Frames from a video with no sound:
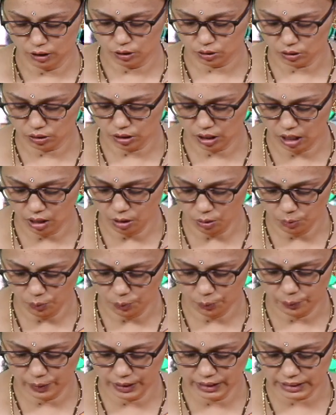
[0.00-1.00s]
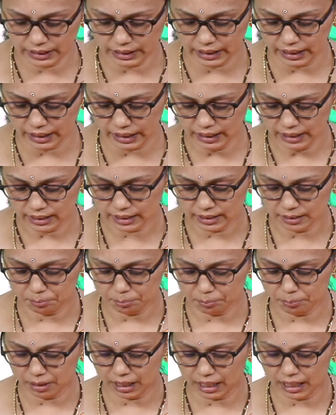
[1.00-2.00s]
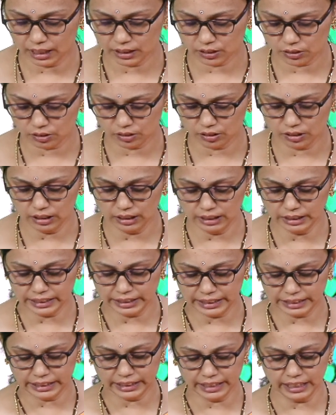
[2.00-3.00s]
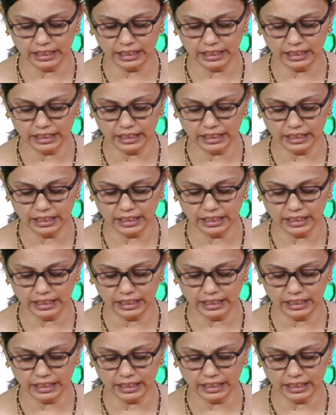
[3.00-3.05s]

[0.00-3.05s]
now we will see the parts in detail.